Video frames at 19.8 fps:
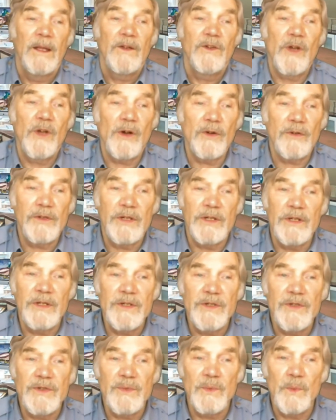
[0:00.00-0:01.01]

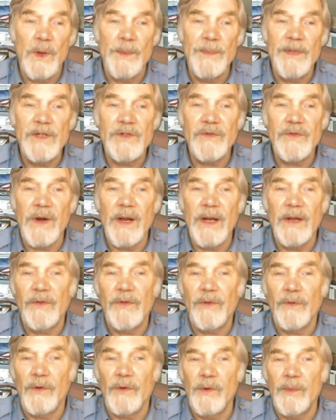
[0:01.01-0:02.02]
Doctors, women's rights
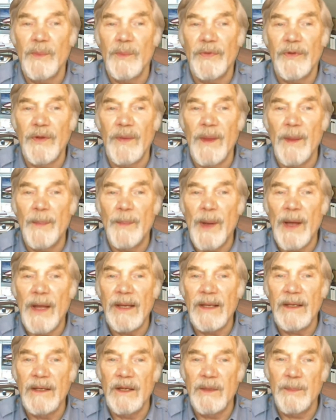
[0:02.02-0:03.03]
groups, and the
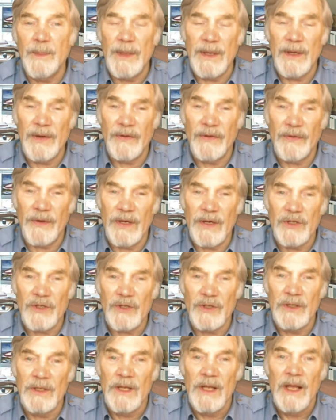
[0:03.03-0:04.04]
Biden
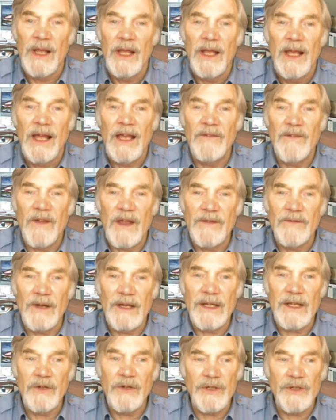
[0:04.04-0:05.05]
administration have
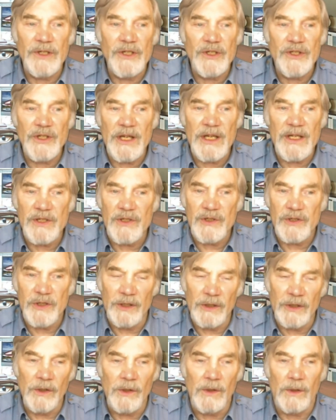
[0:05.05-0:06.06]
heavily criticized the
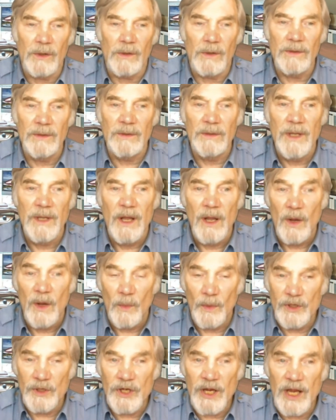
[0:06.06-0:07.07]
law,
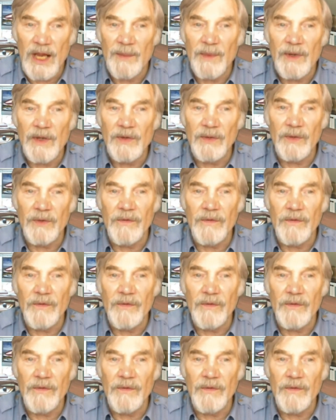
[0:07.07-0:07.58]
which came into